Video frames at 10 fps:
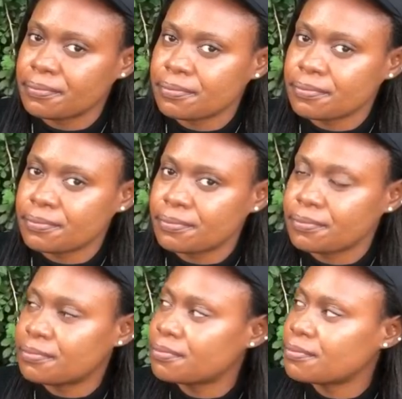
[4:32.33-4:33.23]

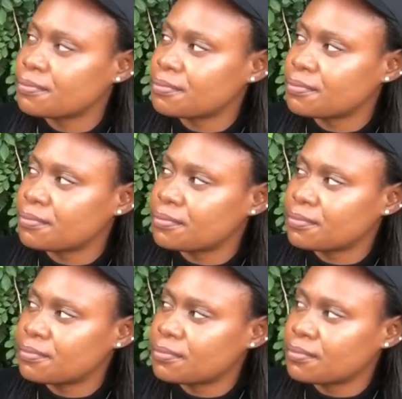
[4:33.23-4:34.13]

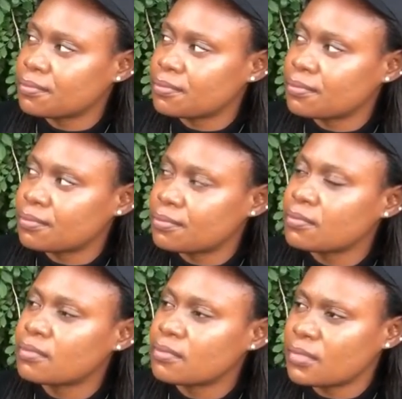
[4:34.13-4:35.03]

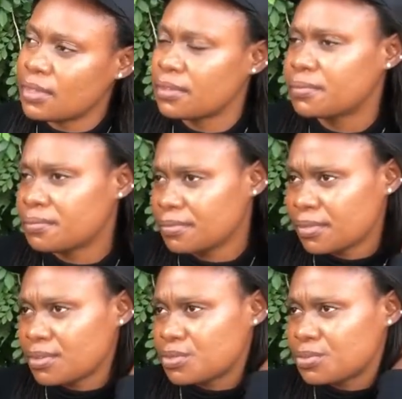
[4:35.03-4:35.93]

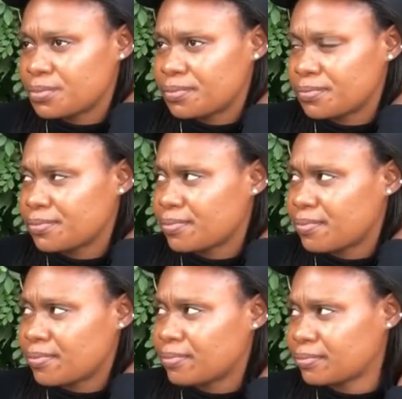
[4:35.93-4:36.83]

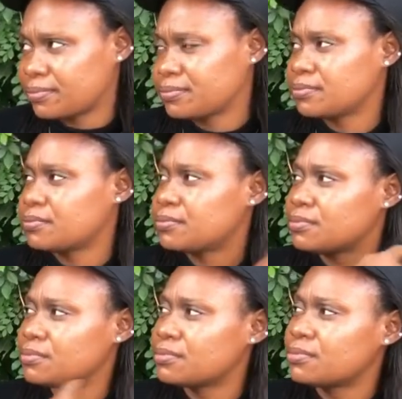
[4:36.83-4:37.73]

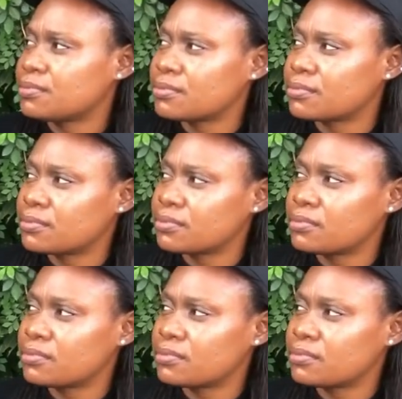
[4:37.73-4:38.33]
(not speaking)